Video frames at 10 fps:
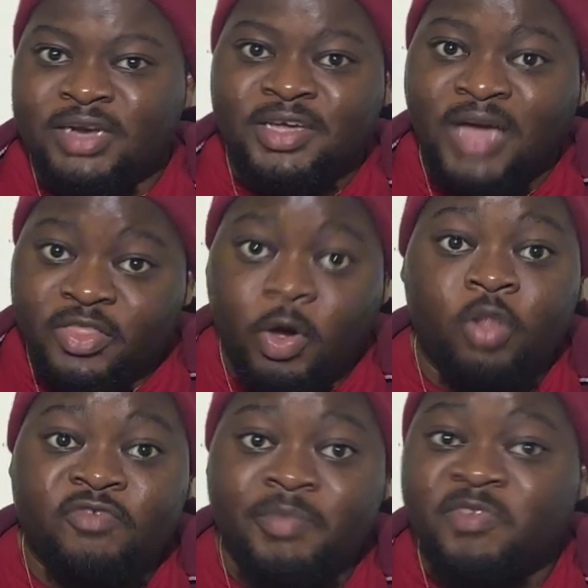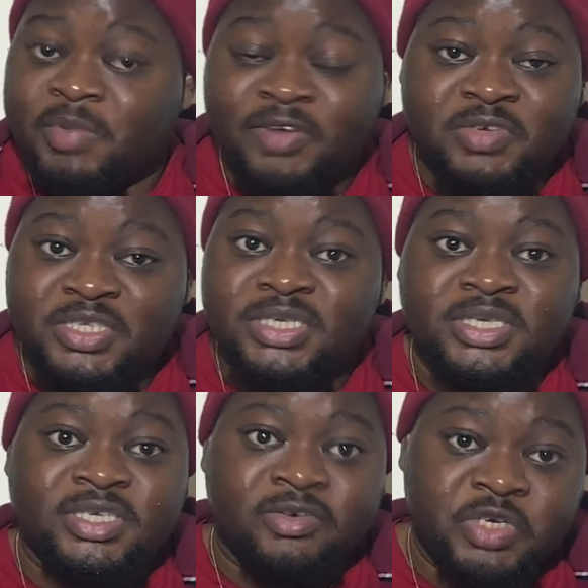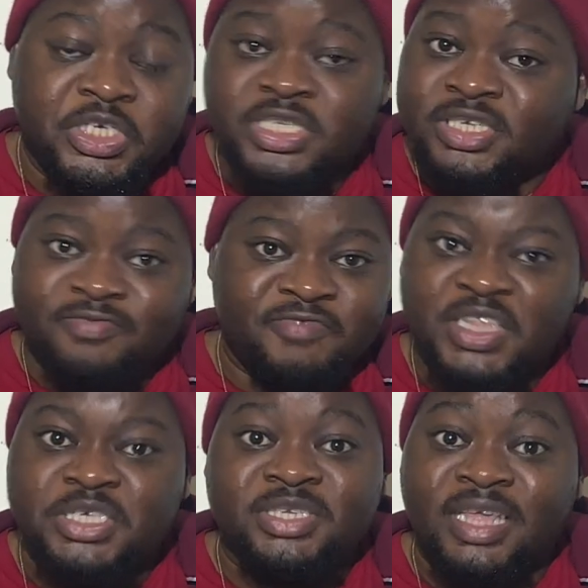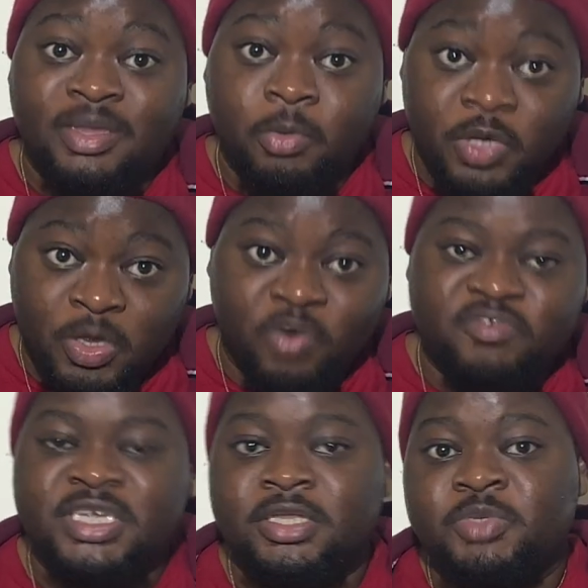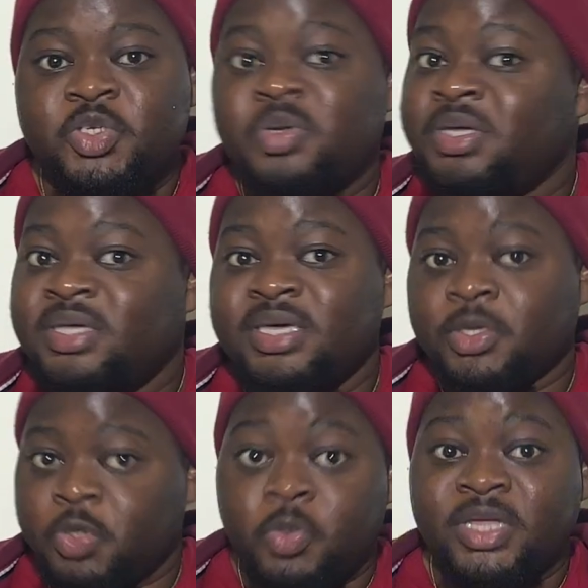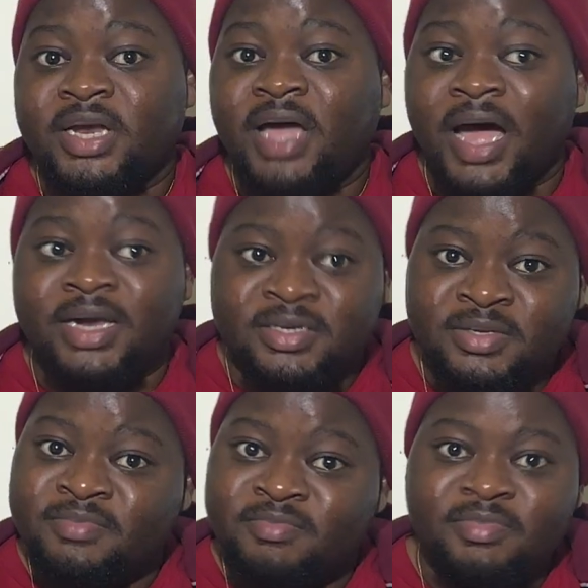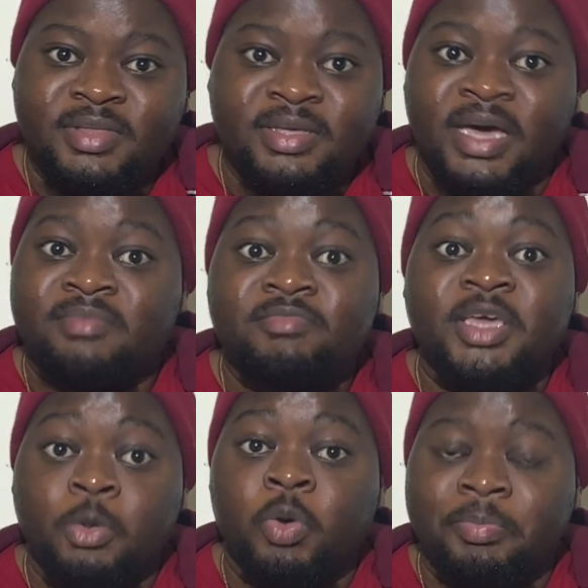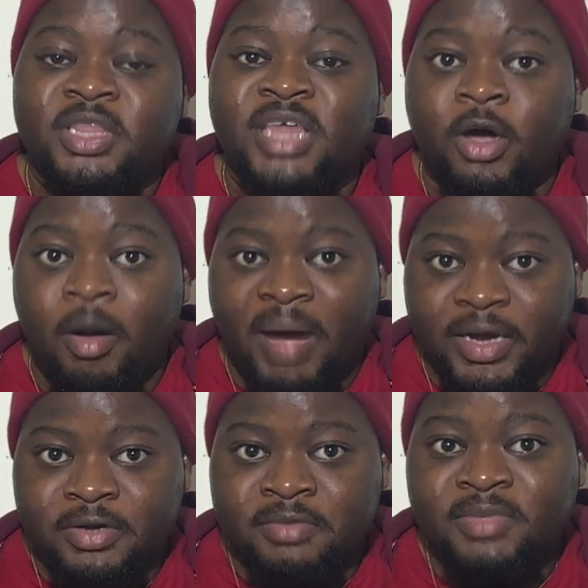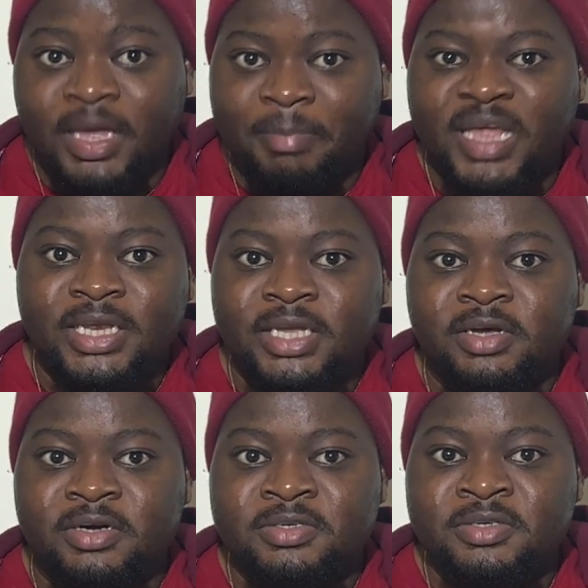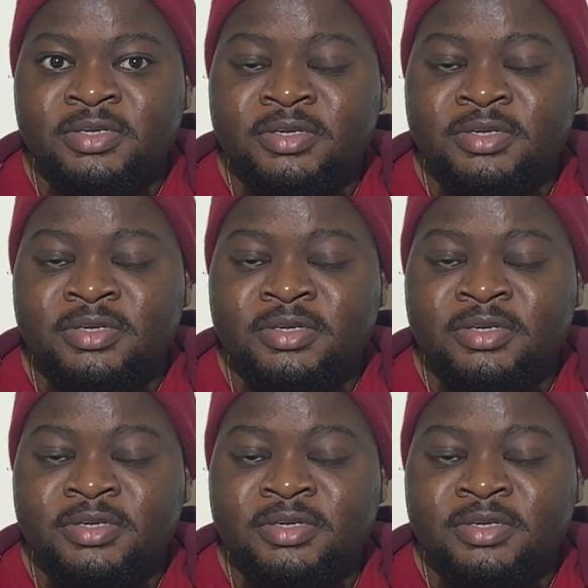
and gather all of them from different cities and regions and villages that he would have sent them to, he could do that, and yeah, he would be their commander and main leader.